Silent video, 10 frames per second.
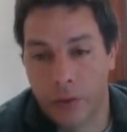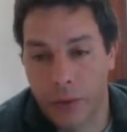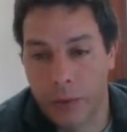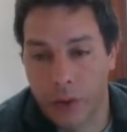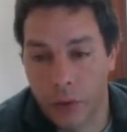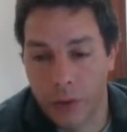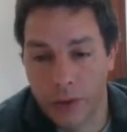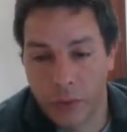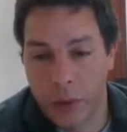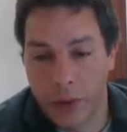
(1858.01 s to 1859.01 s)
after
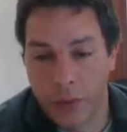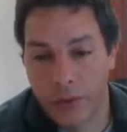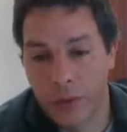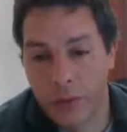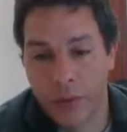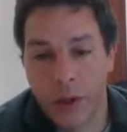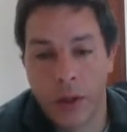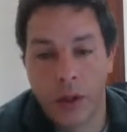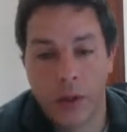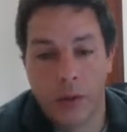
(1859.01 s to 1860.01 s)
3 Bernoulli
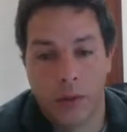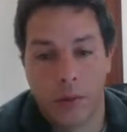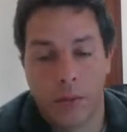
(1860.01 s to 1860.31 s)
experiments.